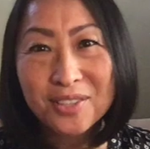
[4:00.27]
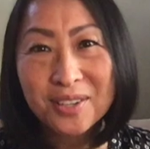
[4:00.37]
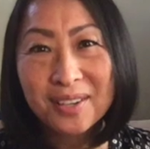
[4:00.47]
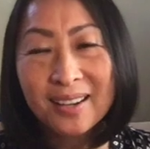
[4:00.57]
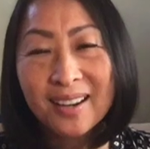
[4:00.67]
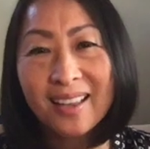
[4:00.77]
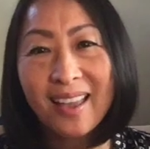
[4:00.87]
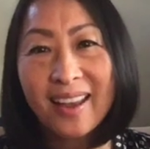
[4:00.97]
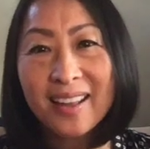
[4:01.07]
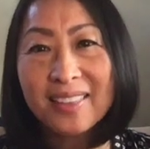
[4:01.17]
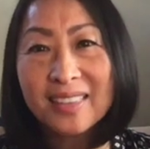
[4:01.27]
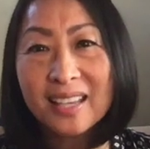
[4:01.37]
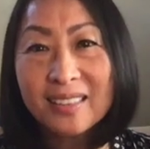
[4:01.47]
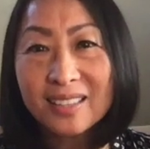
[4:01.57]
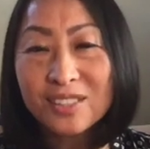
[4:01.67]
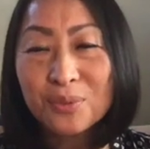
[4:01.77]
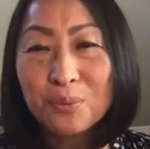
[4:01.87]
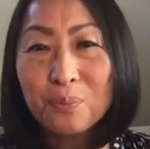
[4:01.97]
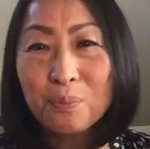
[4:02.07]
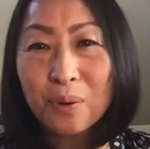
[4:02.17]
her. And I think that's
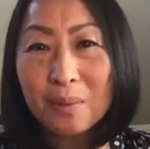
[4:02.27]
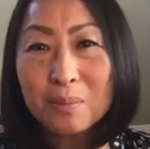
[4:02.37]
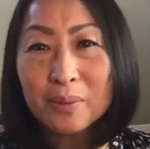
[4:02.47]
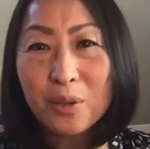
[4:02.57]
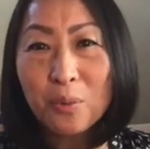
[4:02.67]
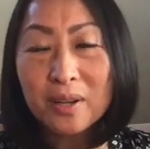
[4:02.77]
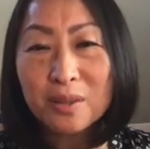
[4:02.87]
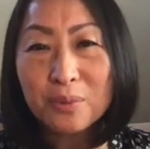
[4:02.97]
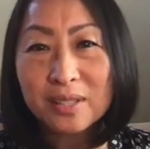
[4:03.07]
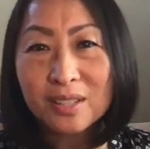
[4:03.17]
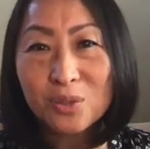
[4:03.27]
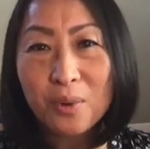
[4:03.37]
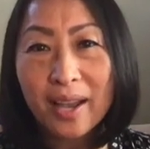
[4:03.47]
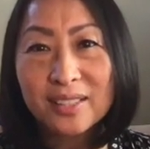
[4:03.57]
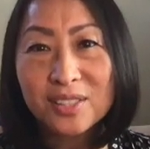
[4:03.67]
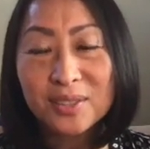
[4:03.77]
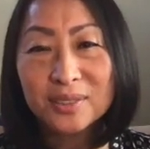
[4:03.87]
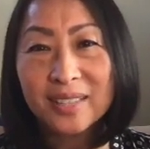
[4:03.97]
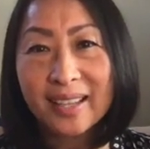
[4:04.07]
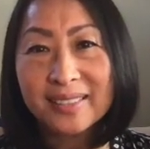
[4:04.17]
probably one of the reasons why I still
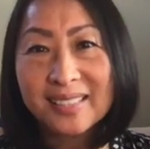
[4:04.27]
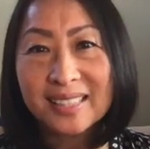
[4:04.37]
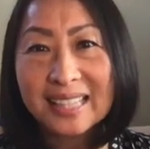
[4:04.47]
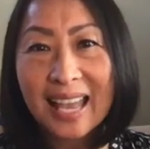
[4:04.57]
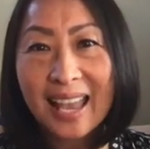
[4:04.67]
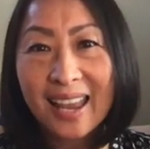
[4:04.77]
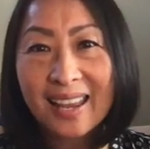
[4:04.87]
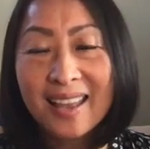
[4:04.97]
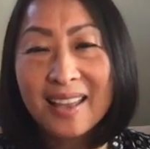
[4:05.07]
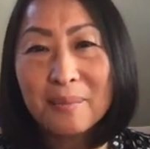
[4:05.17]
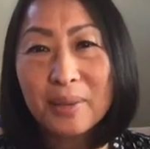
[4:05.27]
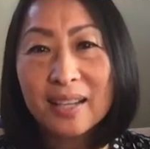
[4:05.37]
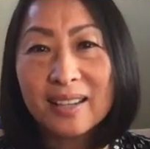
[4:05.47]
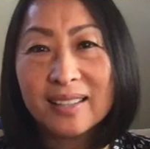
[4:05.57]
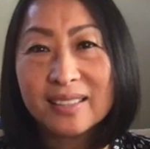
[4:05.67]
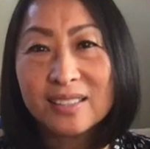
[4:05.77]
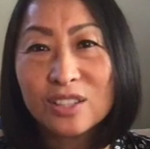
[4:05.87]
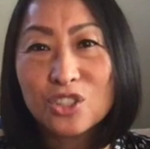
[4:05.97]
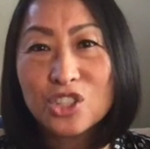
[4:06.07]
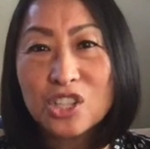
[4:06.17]
dance today, because
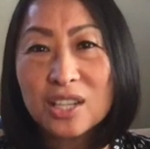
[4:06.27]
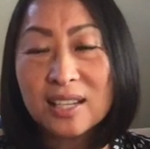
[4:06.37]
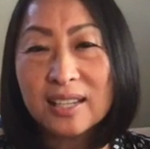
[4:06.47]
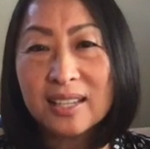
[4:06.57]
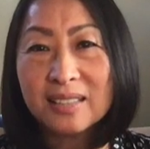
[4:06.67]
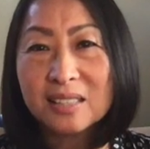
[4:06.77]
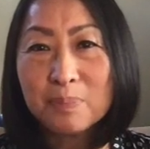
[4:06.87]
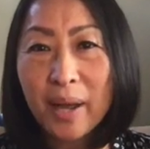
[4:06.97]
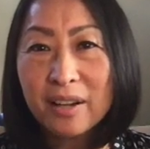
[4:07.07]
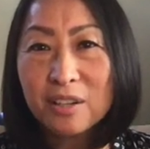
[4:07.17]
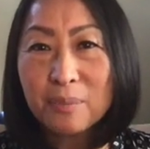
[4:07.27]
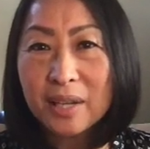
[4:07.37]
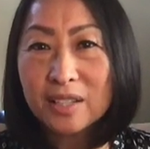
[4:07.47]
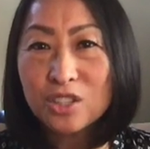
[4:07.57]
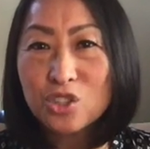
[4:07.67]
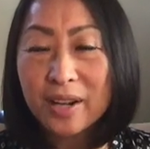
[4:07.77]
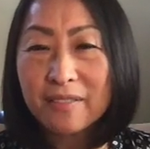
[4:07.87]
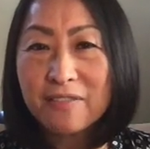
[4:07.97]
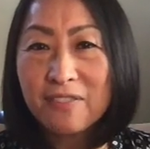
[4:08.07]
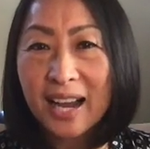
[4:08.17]
she inspired me to try to
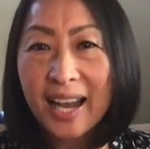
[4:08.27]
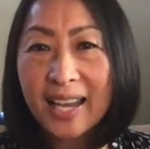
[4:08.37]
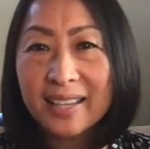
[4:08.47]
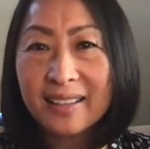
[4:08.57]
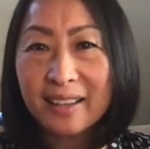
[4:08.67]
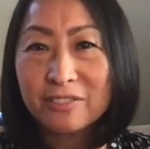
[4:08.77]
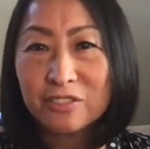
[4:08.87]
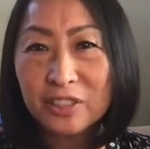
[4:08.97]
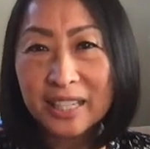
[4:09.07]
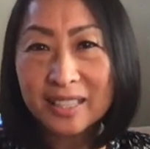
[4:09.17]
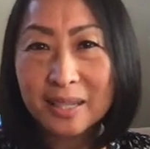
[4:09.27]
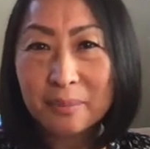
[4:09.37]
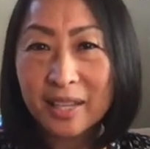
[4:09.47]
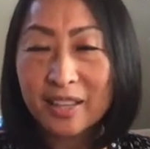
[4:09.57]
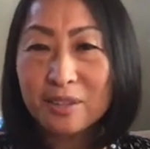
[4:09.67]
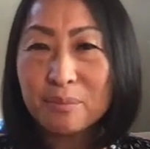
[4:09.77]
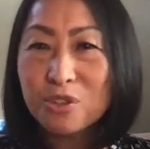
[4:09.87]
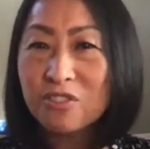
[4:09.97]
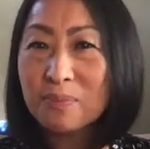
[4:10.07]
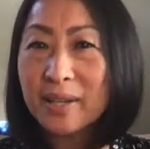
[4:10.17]
find that freedom in the
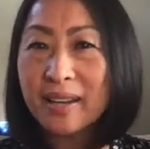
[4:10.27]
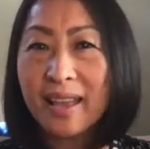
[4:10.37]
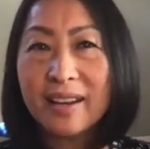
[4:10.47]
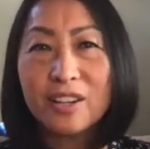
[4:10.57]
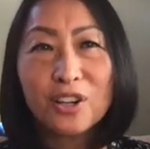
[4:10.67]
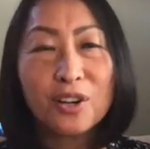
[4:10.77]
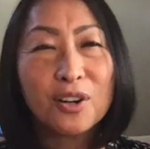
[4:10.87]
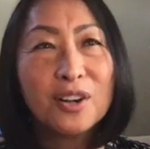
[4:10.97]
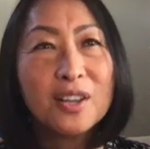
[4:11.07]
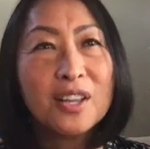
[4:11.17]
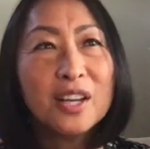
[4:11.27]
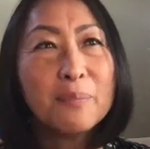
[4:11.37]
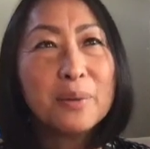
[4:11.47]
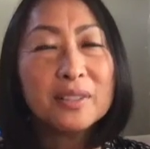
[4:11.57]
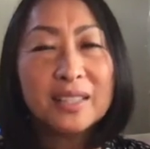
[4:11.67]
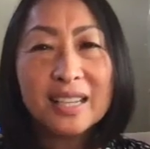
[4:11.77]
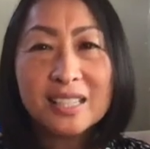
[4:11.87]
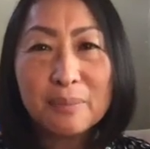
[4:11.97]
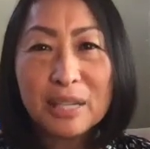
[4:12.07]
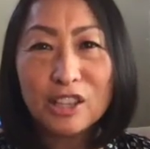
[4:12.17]
movement and her ability
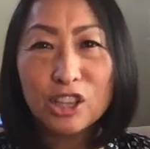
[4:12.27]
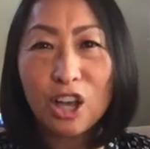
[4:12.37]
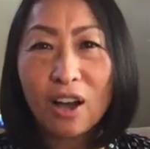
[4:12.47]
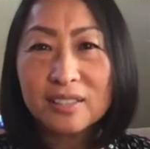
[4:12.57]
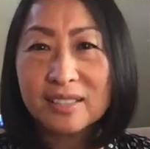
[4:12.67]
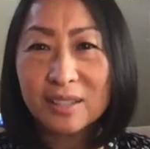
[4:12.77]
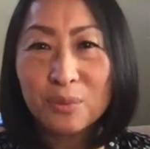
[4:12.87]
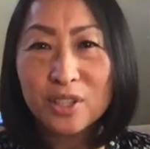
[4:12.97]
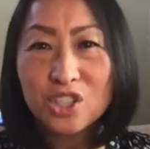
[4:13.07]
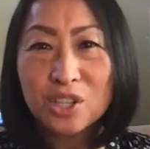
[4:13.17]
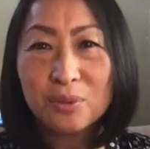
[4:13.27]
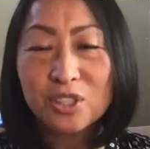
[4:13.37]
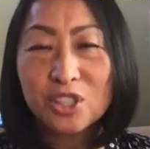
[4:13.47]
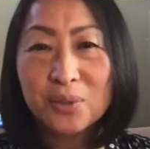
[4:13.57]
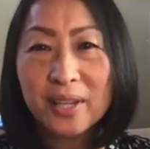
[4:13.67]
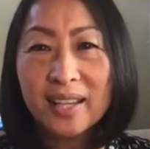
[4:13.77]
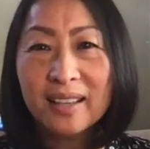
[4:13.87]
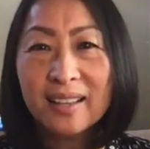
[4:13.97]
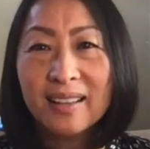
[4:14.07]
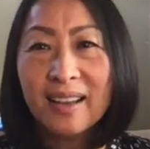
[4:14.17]
to be lost in what she was doing.
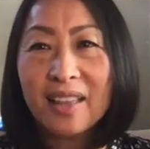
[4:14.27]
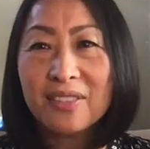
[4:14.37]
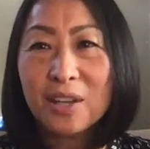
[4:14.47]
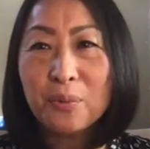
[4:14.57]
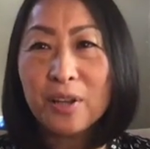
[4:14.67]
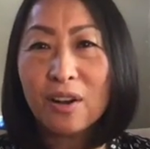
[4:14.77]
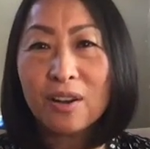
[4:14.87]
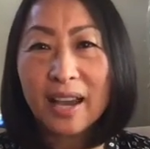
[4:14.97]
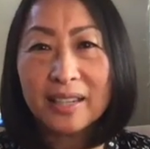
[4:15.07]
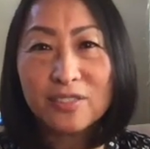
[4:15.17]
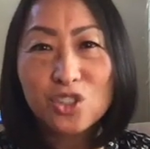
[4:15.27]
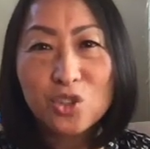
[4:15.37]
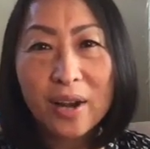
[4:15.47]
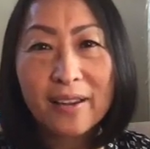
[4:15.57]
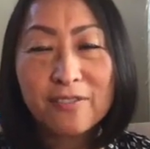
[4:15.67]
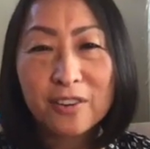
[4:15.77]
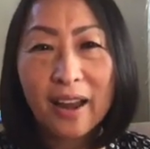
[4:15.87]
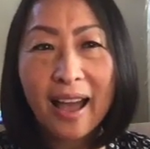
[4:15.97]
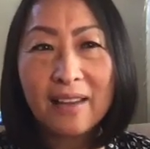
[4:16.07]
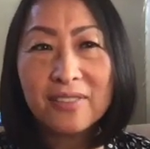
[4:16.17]
I think we all kind of strive for
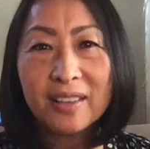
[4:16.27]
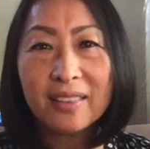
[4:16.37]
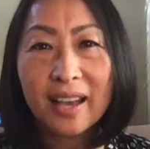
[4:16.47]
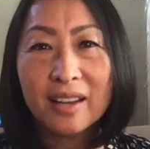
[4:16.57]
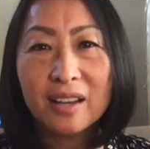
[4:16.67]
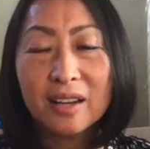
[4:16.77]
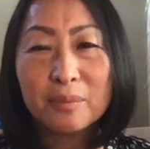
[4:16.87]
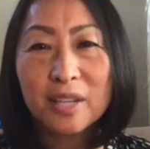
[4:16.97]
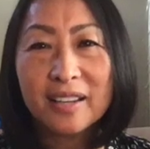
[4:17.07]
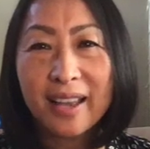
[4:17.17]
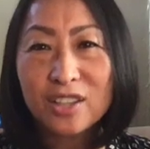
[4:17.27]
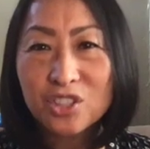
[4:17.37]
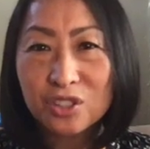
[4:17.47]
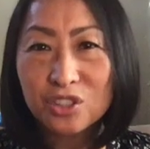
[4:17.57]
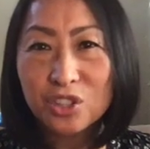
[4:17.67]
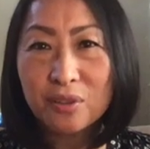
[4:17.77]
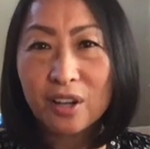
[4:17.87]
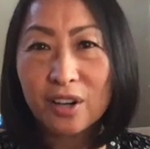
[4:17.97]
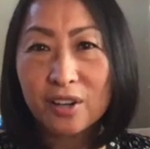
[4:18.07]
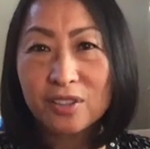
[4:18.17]
having that connection to the
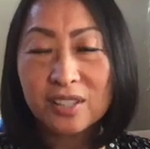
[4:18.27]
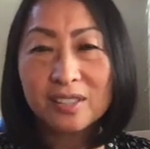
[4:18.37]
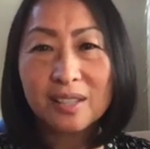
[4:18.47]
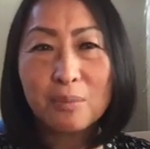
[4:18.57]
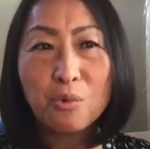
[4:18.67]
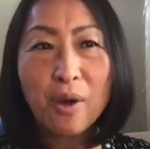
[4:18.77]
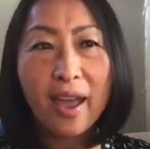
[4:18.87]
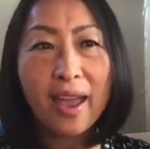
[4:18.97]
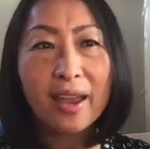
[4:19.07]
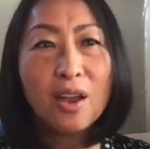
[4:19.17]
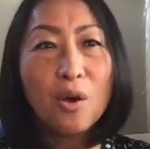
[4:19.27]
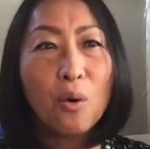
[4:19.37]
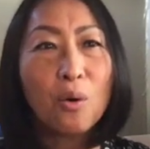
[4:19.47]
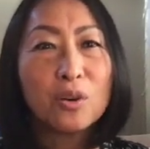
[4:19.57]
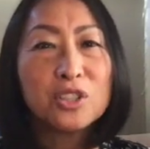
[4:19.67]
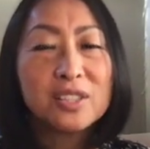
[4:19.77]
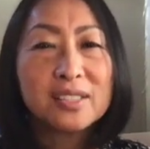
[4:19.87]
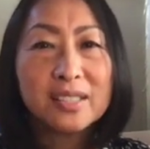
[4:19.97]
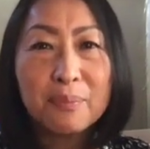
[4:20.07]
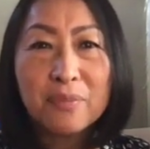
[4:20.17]
arts in some way, or to
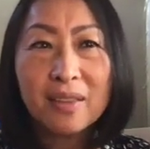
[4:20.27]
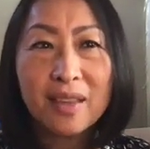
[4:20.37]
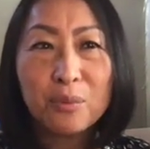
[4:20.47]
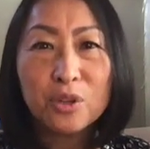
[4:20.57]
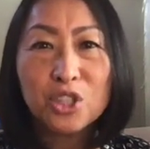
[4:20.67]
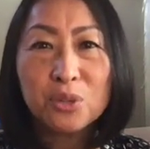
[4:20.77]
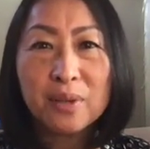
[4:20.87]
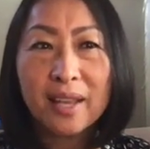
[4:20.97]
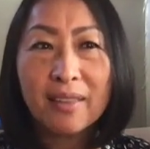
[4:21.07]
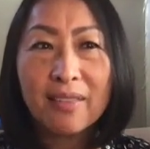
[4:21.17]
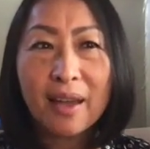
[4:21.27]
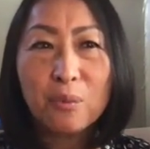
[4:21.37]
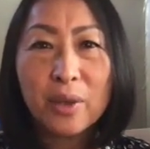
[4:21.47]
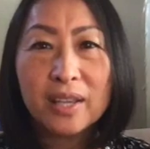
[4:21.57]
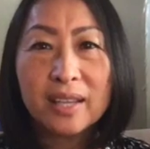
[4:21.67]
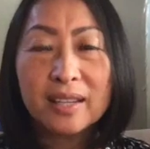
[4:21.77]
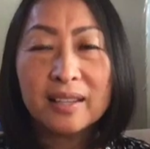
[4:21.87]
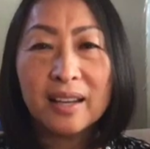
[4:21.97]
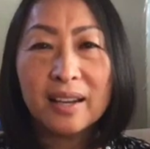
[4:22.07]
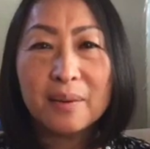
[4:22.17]
something that we're doing that we can
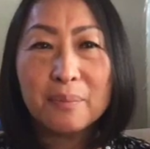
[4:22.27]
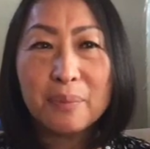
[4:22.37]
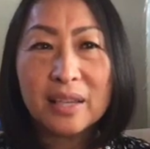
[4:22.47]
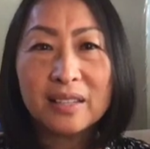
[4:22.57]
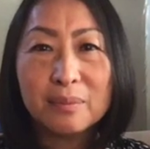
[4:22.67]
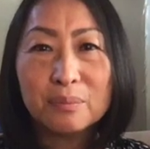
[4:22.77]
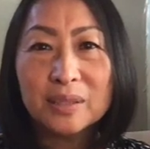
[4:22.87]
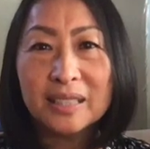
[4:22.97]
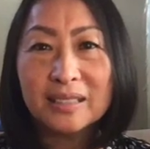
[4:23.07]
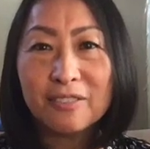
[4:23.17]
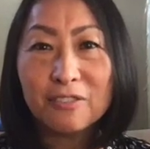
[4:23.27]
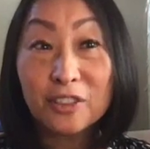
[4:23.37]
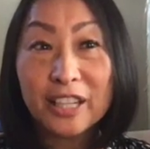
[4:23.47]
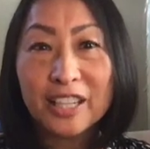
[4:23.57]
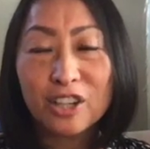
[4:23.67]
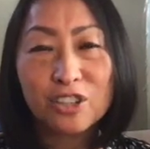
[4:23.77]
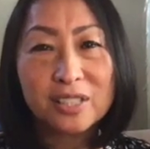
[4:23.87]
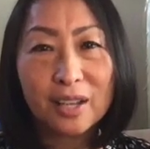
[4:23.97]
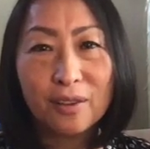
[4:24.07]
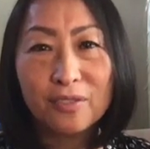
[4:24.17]
be completely free in
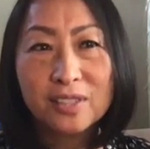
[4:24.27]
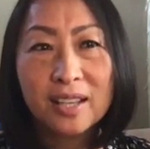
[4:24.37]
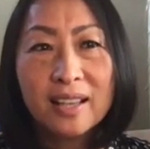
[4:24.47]
ourselves.